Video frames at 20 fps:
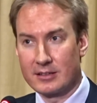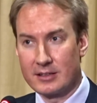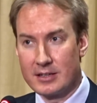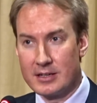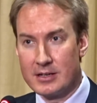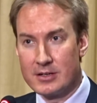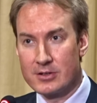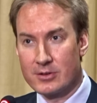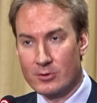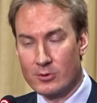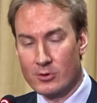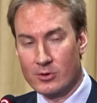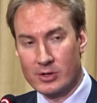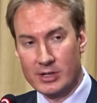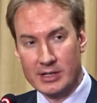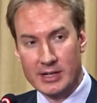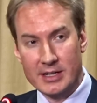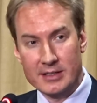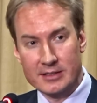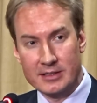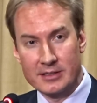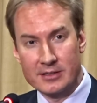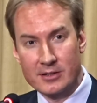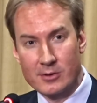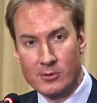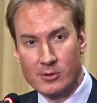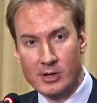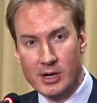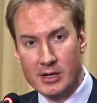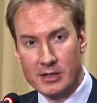Each organ has its
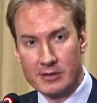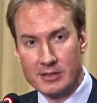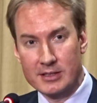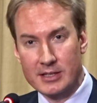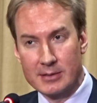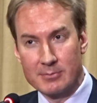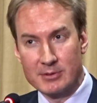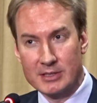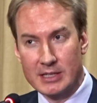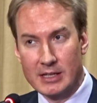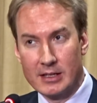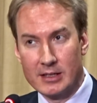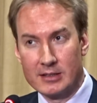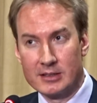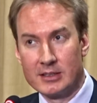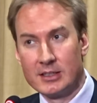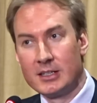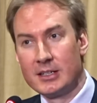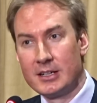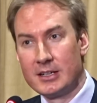own kind of stem cell.